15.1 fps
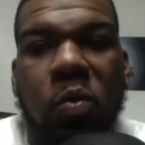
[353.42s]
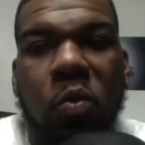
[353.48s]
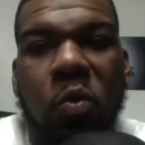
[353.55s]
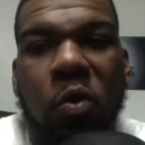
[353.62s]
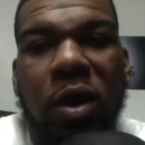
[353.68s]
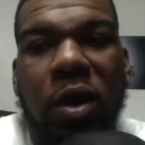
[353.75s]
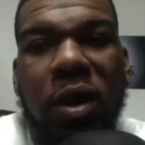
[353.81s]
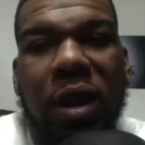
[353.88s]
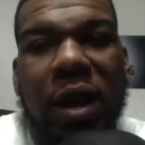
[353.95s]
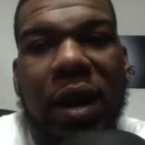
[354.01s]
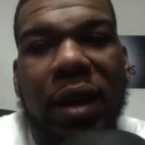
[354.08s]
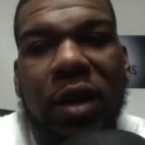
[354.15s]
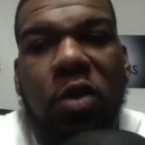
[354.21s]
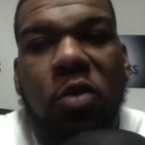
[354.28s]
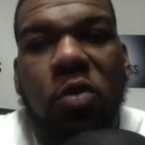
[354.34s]
What
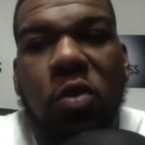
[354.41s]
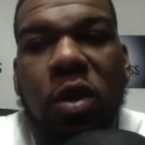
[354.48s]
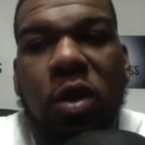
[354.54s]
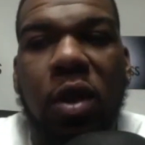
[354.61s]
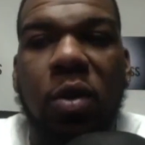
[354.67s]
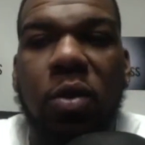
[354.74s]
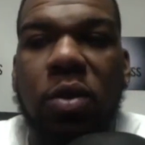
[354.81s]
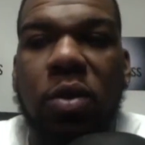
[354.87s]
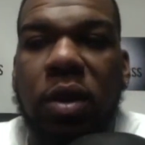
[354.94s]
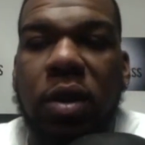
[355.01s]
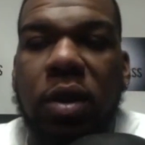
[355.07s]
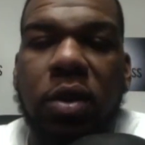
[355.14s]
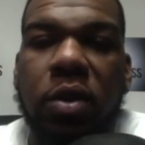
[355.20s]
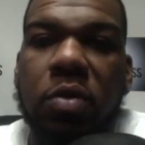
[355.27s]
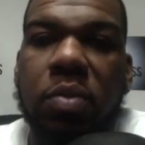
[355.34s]
like new
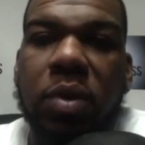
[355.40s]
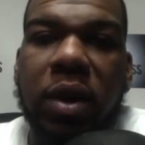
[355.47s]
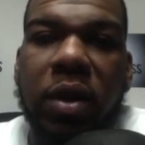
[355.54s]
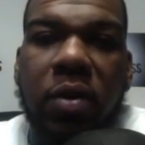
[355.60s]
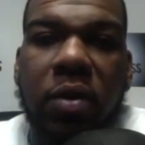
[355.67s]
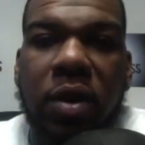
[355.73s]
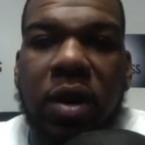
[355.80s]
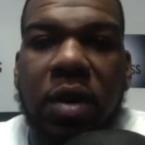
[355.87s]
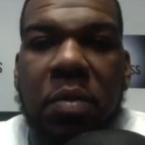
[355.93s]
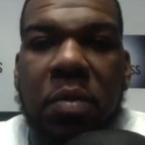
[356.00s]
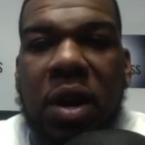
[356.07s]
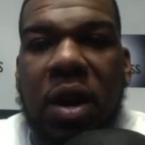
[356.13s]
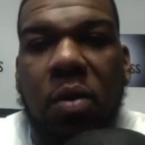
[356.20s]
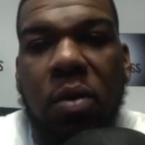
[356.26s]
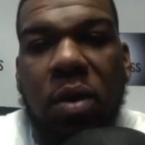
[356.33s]
clothing do you plan on
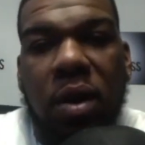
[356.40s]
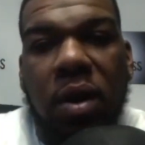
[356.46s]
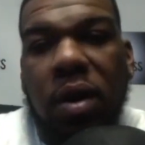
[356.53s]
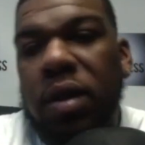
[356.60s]
coming out with?